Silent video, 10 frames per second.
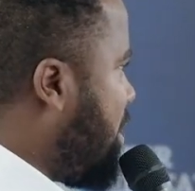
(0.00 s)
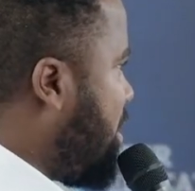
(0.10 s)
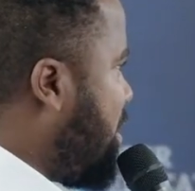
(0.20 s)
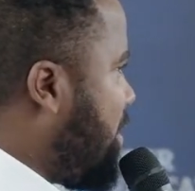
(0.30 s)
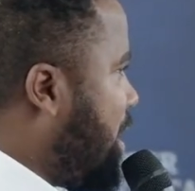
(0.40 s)

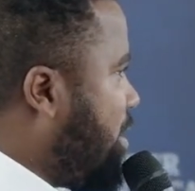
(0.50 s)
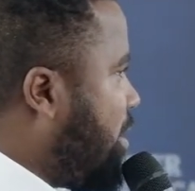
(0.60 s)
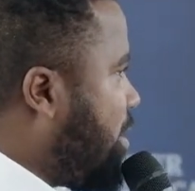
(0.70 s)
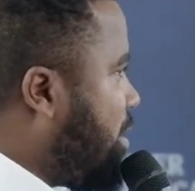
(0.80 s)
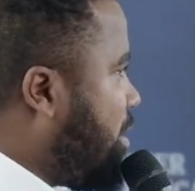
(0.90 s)
You get
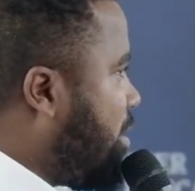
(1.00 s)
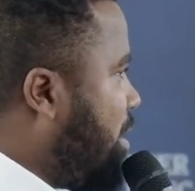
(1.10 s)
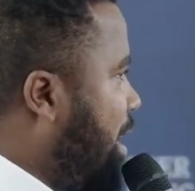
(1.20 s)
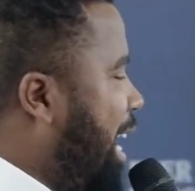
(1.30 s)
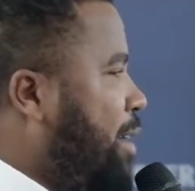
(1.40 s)
it?
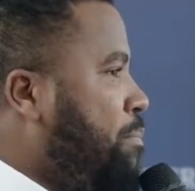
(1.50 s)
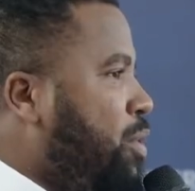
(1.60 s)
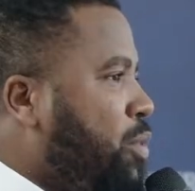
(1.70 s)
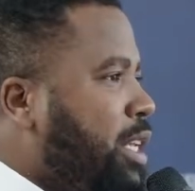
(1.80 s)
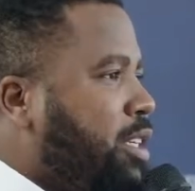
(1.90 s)
And be
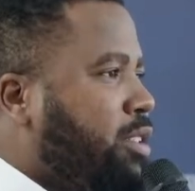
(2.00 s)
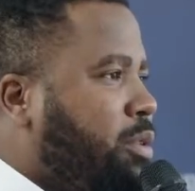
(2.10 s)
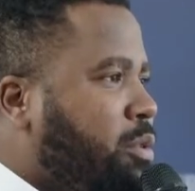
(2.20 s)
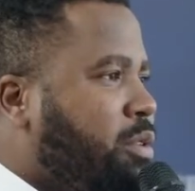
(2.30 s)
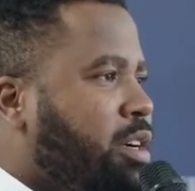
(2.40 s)
willing
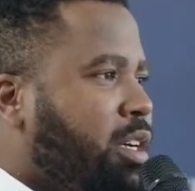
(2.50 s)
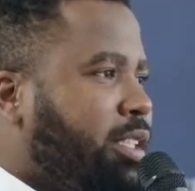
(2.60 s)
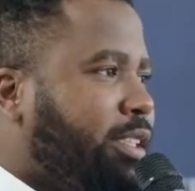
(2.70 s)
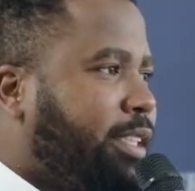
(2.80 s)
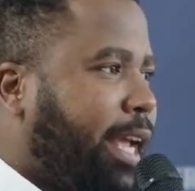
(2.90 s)
to
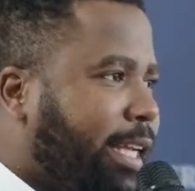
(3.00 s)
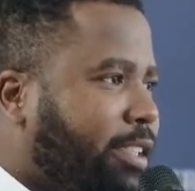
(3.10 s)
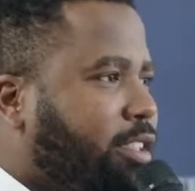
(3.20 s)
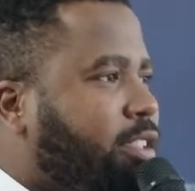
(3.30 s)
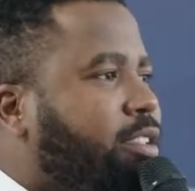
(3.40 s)

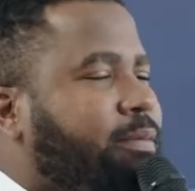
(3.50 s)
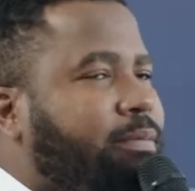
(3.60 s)
change.